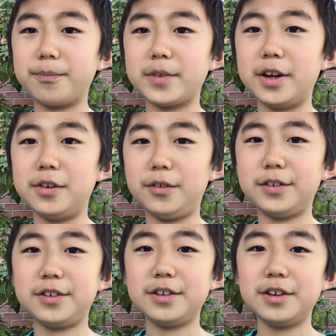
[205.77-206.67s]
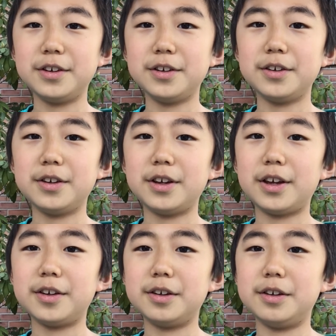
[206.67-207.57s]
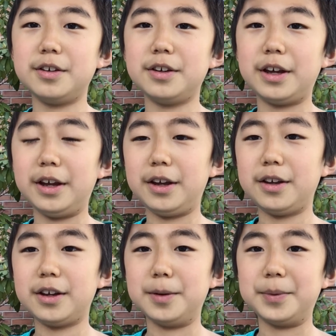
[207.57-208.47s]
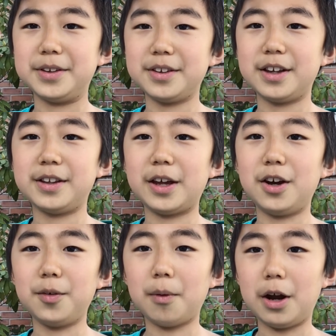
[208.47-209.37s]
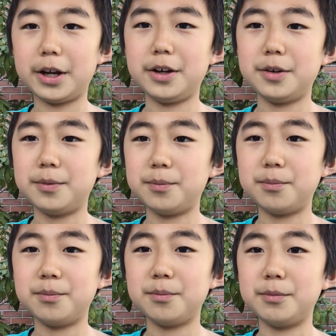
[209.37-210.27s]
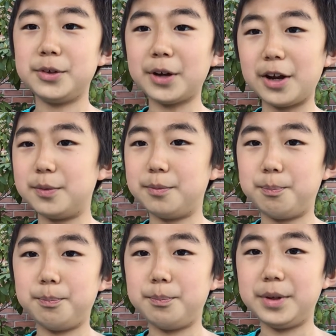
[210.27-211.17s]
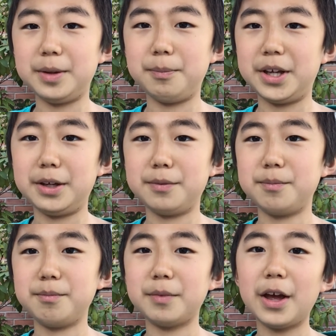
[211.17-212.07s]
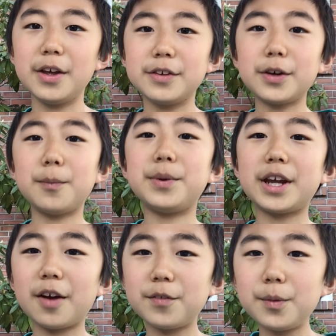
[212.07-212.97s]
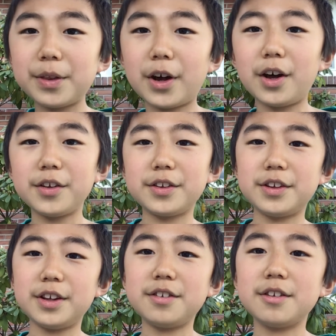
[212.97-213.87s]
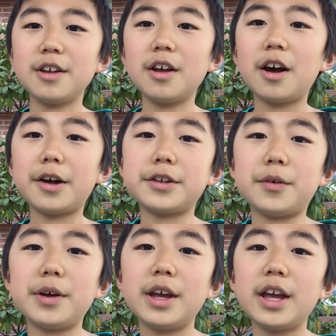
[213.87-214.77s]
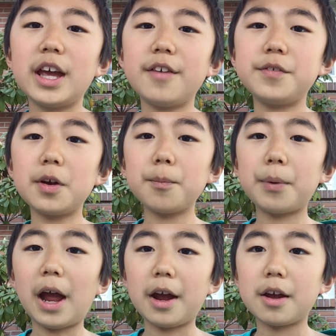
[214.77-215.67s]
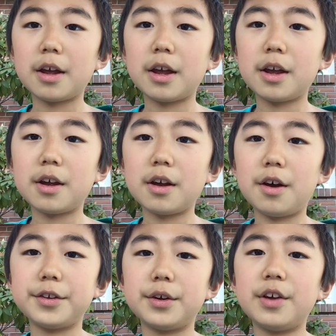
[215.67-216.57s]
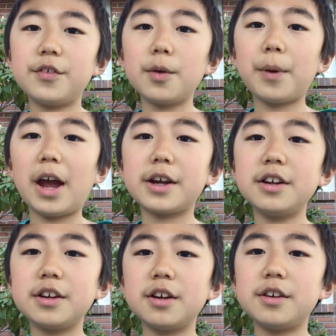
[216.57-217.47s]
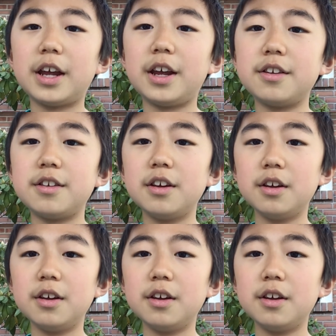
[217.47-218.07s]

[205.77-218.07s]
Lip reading: adults. And they all rotted. Do not beat me. So be careful with all the seeds. Also, if your package contains